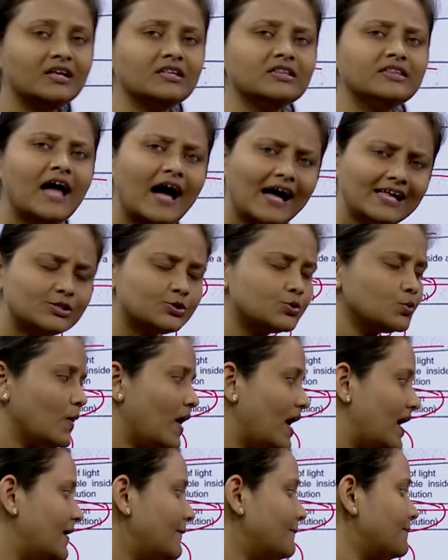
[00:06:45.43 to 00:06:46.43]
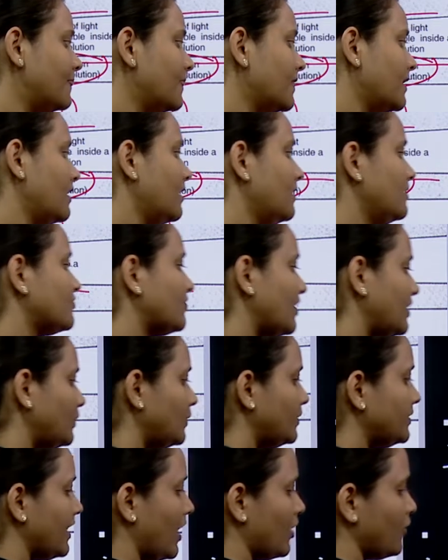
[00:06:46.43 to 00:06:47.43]
That's why
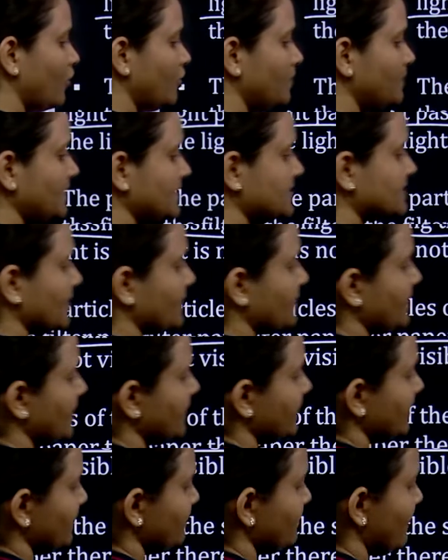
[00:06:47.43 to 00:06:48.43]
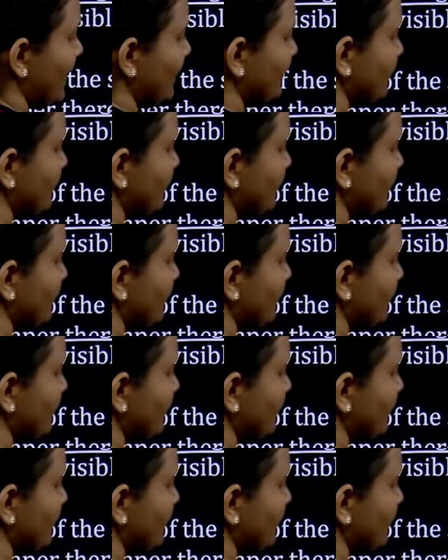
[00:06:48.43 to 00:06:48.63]
solute cannot be separated by